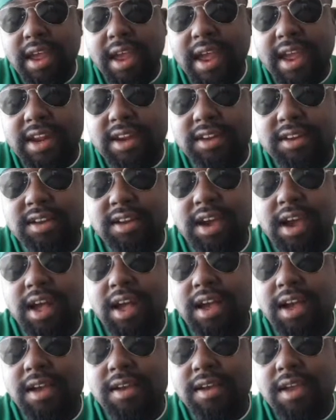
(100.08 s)
And
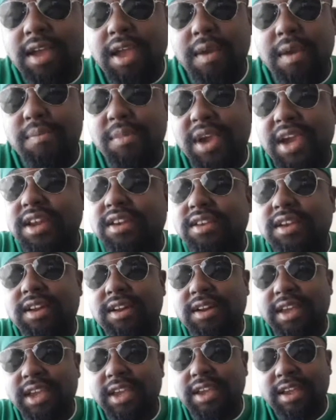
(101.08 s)

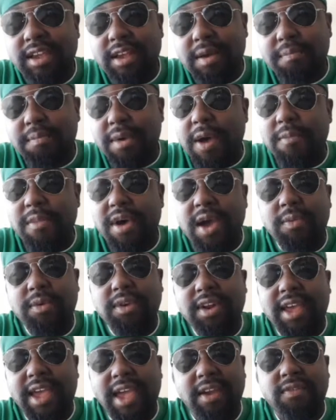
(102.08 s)
immediately, my mind
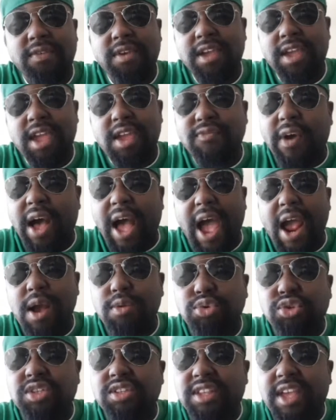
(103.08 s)
was like, if
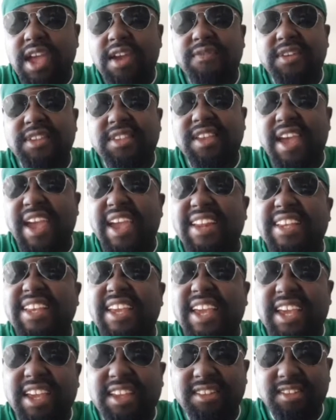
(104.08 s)
I was there for 10
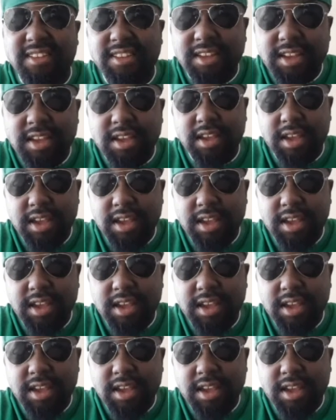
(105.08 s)
years,